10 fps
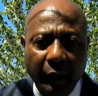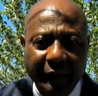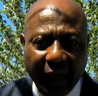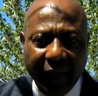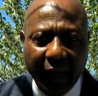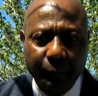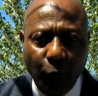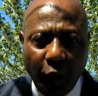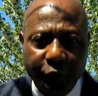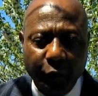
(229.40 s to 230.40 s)
that had
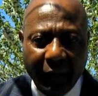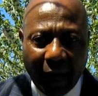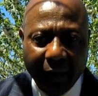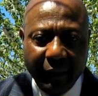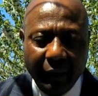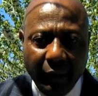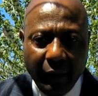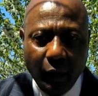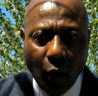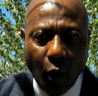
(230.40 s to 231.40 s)
Marshall Guida
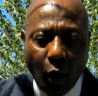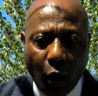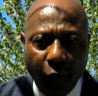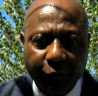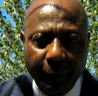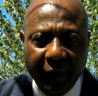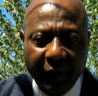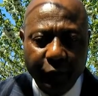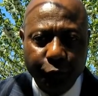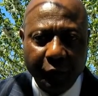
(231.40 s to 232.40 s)
offer me
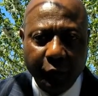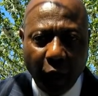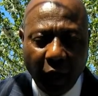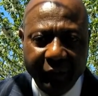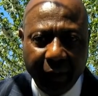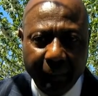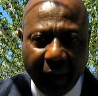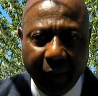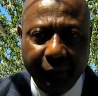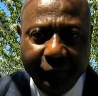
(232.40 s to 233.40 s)
his regards at
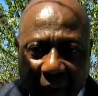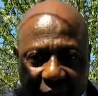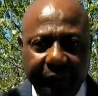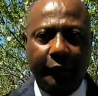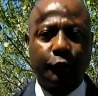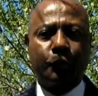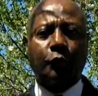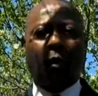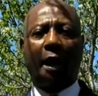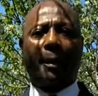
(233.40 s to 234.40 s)
my eviction. You
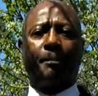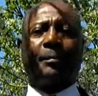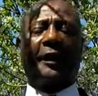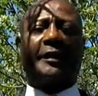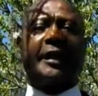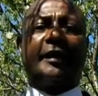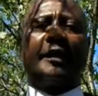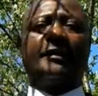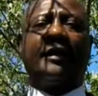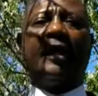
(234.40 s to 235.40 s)
know how big that
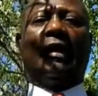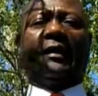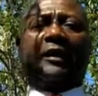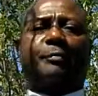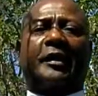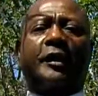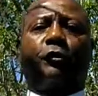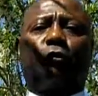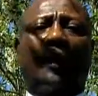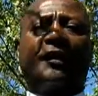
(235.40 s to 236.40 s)
is? That's
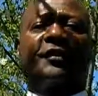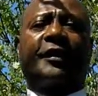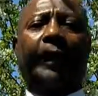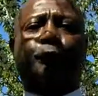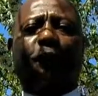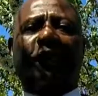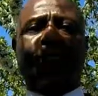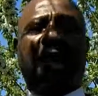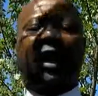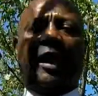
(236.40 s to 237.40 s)
because Dry stamped on his
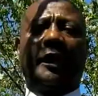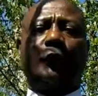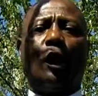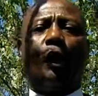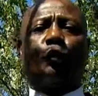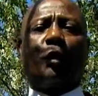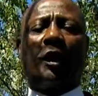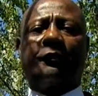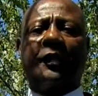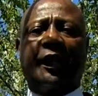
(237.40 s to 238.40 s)
behind
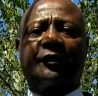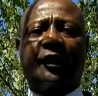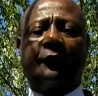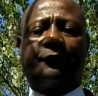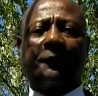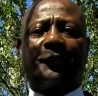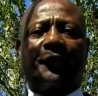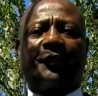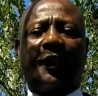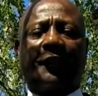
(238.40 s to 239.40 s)

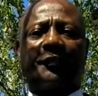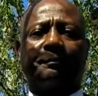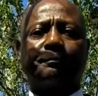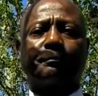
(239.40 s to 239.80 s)
12-1956.